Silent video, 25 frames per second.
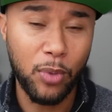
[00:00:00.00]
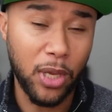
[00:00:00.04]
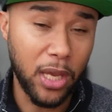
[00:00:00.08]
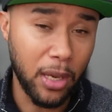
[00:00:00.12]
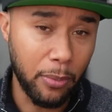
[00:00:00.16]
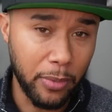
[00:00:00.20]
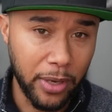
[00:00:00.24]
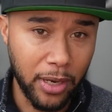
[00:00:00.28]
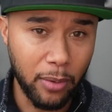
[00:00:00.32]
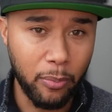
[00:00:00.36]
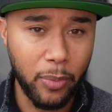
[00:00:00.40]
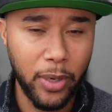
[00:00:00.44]

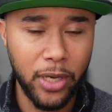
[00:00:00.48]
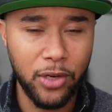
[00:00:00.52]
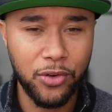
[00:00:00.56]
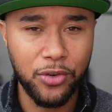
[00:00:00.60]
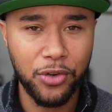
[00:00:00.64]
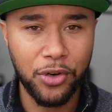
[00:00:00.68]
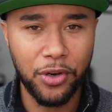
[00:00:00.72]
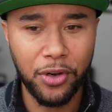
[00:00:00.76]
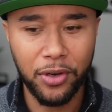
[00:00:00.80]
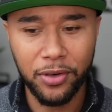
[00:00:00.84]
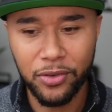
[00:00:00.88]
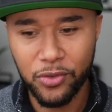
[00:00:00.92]
becoming a
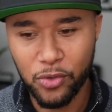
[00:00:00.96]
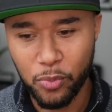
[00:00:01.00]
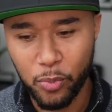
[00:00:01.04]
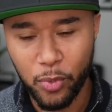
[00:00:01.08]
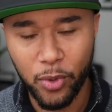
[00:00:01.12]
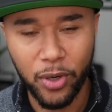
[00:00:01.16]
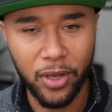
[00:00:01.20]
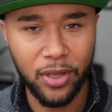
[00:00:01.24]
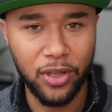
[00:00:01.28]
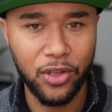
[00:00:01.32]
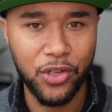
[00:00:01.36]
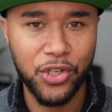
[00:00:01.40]
Patreon,
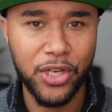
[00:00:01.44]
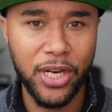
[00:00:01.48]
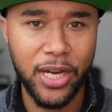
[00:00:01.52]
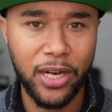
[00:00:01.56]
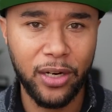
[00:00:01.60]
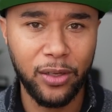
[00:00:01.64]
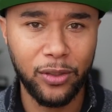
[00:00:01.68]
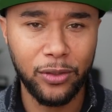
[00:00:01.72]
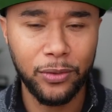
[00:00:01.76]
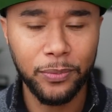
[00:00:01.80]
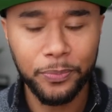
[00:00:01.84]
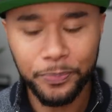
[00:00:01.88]
supporting the
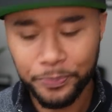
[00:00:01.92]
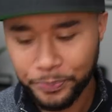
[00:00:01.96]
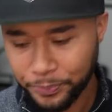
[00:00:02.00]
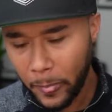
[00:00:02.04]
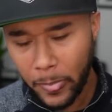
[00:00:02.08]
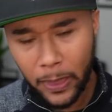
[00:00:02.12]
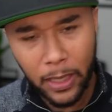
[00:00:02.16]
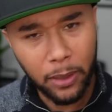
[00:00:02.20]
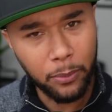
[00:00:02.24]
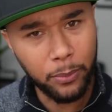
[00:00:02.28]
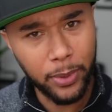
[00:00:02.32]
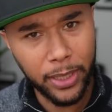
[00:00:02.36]
channel,
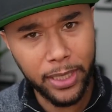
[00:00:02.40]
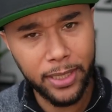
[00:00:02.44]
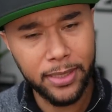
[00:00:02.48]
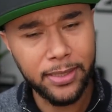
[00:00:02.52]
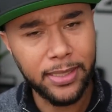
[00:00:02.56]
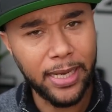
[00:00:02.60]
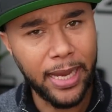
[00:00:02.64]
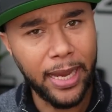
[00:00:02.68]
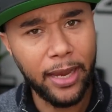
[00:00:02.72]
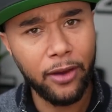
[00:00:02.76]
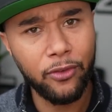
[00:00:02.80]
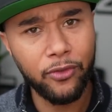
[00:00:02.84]

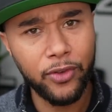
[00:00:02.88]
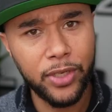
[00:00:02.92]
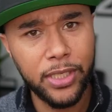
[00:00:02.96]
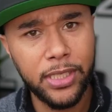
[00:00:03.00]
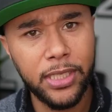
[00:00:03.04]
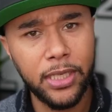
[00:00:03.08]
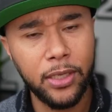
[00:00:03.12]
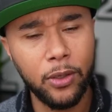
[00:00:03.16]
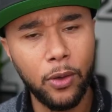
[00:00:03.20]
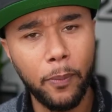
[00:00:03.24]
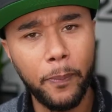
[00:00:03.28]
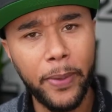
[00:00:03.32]
because every
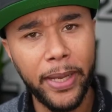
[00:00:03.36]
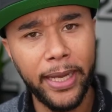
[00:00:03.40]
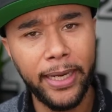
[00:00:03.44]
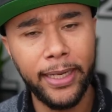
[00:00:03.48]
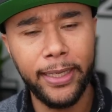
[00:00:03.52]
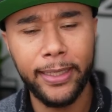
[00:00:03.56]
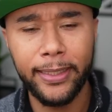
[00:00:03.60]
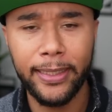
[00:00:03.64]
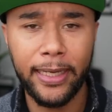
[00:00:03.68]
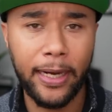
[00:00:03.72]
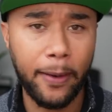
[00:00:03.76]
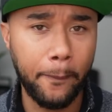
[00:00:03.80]
single
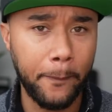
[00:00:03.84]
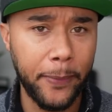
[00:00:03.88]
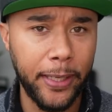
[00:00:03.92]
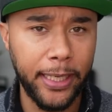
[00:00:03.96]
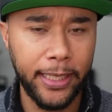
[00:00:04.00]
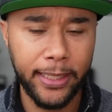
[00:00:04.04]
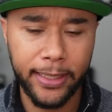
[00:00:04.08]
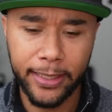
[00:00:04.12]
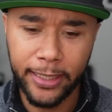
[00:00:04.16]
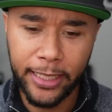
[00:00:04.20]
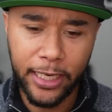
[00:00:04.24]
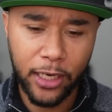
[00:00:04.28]
penny that I
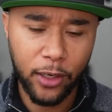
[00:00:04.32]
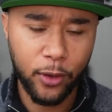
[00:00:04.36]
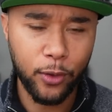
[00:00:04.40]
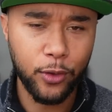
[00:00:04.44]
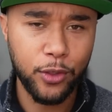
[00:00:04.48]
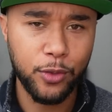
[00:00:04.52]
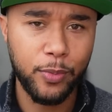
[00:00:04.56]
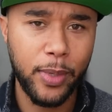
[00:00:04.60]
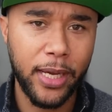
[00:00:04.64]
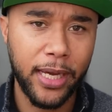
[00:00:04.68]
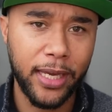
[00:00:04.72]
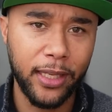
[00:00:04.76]
make
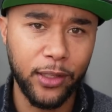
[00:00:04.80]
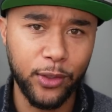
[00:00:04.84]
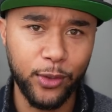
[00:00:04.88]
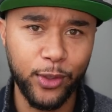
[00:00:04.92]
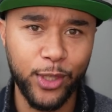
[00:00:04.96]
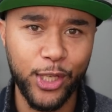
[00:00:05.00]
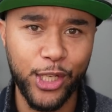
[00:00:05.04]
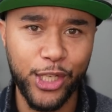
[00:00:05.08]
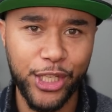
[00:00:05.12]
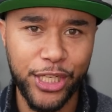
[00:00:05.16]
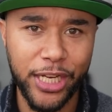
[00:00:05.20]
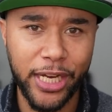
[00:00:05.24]
goes back into
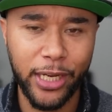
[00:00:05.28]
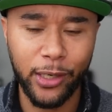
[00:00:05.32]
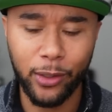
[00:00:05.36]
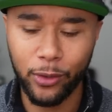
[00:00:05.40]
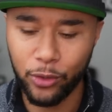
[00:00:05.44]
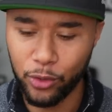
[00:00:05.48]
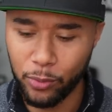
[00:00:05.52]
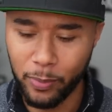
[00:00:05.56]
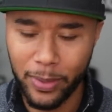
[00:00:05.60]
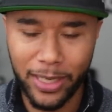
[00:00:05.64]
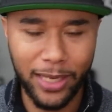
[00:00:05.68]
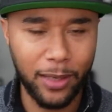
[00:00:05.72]
this channel
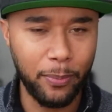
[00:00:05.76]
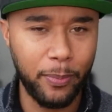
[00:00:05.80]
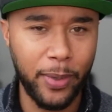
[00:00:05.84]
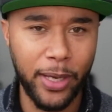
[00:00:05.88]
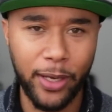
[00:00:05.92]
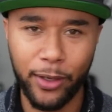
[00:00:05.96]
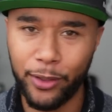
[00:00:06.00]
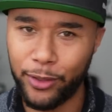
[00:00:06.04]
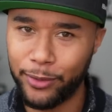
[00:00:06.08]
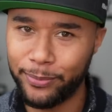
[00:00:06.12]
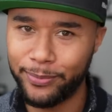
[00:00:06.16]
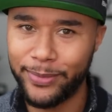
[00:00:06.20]
to make it
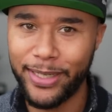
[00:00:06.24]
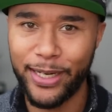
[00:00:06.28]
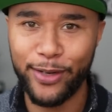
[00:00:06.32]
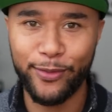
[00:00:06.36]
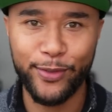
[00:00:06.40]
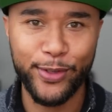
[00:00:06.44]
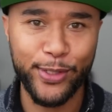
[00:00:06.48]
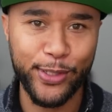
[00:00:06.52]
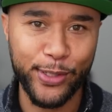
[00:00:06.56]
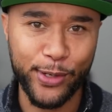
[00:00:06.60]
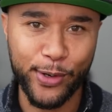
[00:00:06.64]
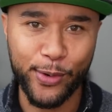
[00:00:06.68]
better
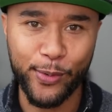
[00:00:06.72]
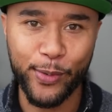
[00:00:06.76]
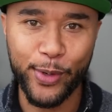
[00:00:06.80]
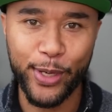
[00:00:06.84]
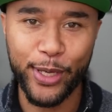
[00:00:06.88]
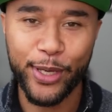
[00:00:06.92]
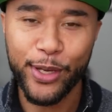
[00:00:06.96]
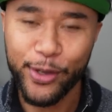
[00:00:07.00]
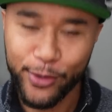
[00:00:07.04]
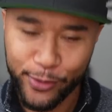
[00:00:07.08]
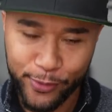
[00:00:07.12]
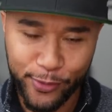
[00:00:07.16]
every single
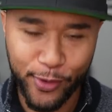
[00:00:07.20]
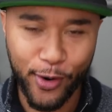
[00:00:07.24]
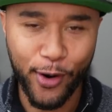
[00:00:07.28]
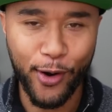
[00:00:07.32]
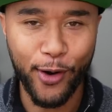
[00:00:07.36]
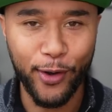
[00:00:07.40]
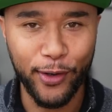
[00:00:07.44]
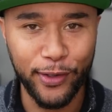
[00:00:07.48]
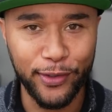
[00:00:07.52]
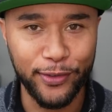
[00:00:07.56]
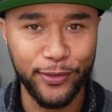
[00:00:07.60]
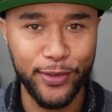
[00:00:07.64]
week for
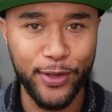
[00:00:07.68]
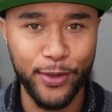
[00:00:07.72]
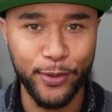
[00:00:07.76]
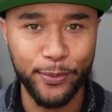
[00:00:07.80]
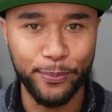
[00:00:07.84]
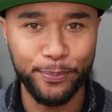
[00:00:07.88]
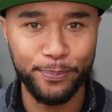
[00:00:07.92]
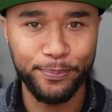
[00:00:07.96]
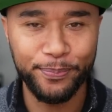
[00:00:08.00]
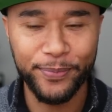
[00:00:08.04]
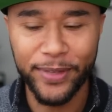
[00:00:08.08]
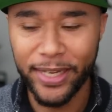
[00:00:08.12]
all of you.
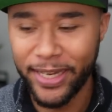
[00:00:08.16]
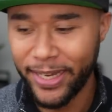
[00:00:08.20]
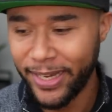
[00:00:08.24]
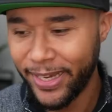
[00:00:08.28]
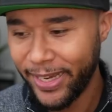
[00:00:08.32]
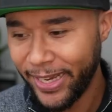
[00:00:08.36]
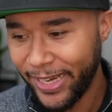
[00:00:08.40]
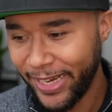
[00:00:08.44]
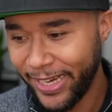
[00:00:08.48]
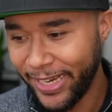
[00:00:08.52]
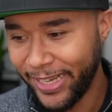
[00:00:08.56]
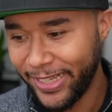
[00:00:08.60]

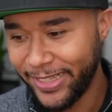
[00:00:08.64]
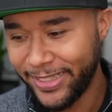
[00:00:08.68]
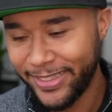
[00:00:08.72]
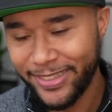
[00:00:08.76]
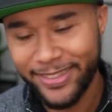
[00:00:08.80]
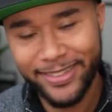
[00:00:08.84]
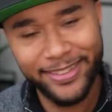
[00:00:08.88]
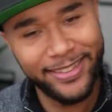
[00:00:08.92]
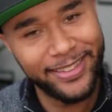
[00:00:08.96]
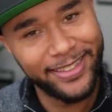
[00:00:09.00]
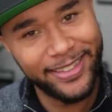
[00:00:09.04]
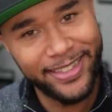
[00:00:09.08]
And
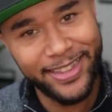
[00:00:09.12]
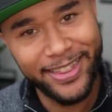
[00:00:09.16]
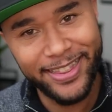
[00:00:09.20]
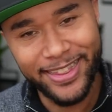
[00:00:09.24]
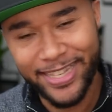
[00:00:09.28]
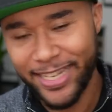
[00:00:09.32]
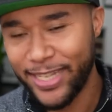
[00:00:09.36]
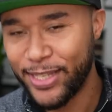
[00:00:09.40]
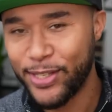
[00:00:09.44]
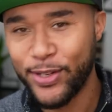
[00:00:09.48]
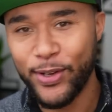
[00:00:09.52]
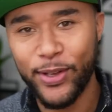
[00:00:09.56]

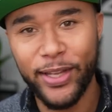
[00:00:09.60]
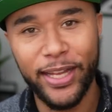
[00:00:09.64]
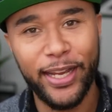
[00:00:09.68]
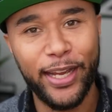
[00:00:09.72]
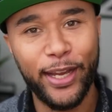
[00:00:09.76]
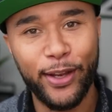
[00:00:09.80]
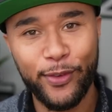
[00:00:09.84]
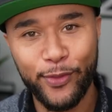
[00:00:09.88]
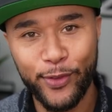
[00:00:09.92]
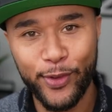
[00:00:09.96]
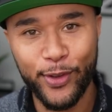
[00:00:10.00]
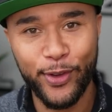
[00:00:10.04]
that's all I
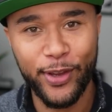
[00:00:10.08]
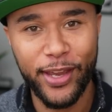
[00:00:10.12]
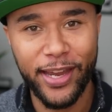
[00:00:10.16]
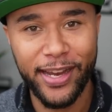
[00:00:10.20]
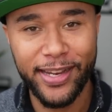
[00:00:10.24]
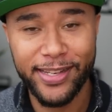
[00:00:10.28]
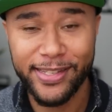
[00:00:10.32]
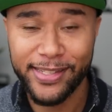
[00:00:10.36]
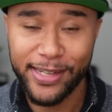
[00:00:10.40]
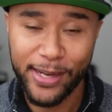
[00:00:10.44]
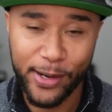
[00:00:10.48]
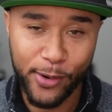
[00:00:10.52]
had for you
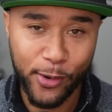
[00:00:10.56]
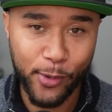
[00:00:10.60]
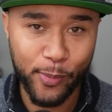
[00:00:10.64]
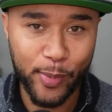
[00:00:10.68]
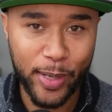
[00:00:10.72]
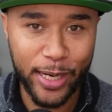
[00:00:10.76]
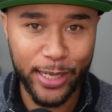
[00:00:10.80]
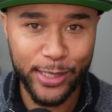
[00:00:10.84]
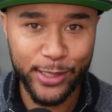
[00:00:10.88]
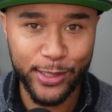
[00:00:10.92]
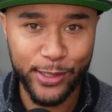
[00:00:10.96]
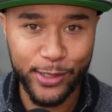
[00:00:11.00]
guys. I hope you
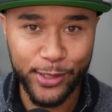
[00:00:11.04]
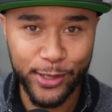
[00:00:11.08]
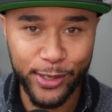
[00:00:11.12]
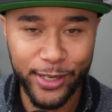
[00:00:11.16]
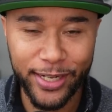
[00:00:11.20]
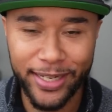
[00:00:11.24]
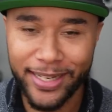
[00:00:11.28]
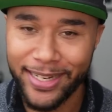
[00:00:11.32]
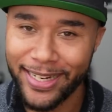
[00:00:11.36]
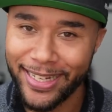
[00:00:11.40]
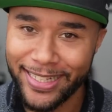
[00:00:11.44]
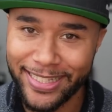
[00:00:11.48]
guys enjoyed
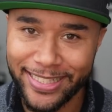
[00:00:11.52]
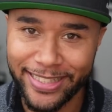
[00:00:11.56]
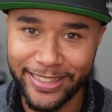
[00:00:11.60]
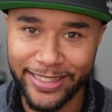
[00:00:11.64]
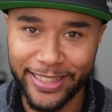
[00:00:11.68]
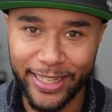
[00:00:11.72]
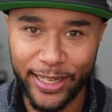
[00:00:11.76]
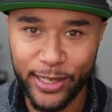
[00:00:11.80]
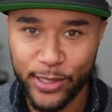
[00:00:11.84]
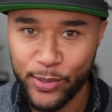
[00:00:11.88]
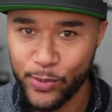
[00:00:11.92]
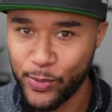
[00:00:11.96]
it. Until
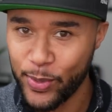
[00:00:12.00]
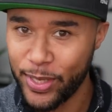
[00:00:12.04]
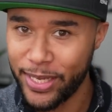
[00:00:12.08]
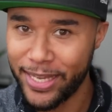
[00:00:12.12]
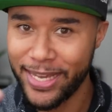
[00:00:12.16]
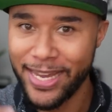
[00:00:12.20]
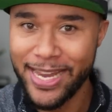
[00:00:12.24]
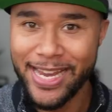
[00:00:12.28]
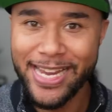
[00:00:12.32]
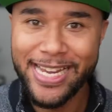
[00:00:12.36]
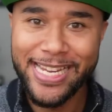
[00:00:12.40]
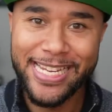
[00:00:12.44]
next
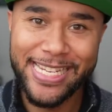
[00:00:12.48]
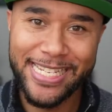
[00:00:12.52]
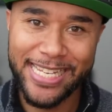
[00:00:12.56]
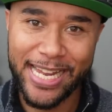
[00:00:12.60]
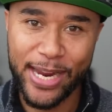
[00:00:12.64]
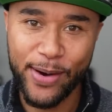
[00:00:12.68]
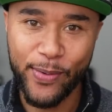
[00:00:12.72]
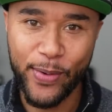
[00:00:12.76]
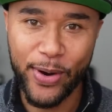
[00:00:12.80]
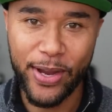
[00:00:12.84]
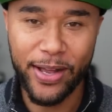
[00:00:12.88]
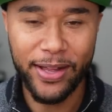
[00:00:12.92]
week,
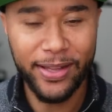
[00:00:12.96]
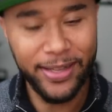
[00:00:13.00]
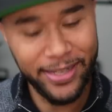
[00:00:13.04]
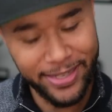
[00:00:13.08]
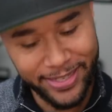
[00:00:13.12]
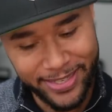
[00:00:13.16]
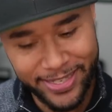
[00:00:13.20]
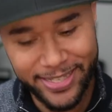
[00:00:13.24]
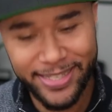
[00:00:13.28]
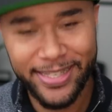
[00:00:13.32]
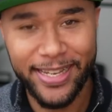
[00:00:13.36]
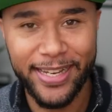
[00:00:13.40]
stay well,
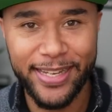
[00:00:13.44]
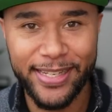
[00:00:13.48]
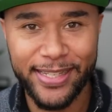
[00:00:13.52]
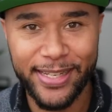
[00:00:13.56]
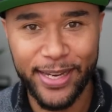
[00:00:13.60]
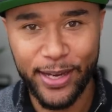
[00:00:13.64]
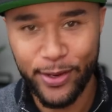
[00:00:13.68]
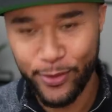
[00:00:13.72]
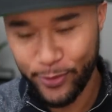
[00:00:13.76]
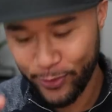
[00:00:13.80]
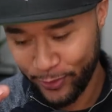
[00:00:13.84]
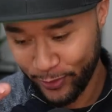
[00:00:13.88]
stay
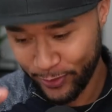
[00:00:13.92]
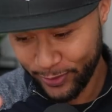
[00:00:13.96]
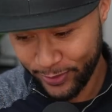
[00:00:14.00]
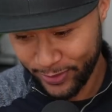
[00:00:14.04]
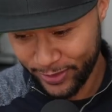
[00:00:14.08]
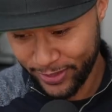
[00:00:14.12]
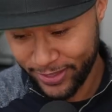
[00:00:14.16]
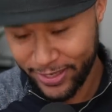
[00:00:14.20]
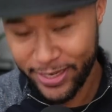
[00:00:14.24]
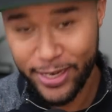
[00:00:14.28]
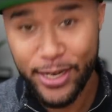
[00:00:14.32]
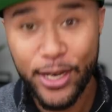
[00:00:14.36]
safe.
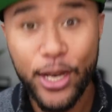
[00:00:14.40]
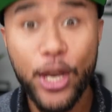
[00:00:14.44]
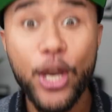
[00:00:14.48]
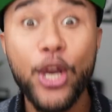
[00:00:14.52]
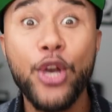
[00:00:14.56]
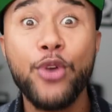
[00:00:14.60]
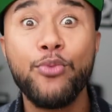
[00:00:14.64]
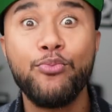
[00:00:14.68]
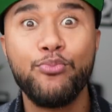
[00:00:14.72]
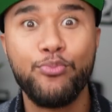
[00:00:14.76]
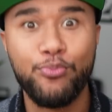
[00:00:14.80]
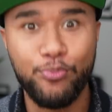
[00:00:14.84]

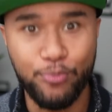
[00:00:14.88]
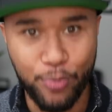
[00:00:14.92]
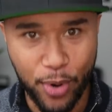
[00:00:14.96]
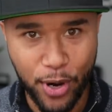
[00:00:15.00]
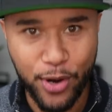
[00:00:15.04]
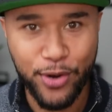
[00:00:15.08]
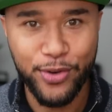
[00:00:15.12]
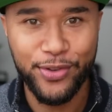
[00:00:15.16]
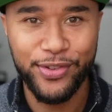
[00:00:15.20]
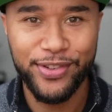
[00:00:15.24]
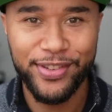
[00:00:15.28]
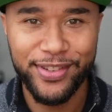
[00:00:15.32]

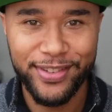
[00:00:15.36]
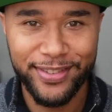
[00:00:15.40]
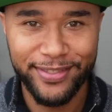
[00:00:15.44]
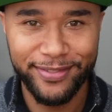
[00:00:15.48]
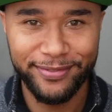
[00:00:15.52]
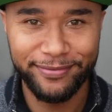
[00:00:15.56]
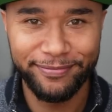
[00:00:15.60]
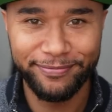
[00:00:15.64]
Peace.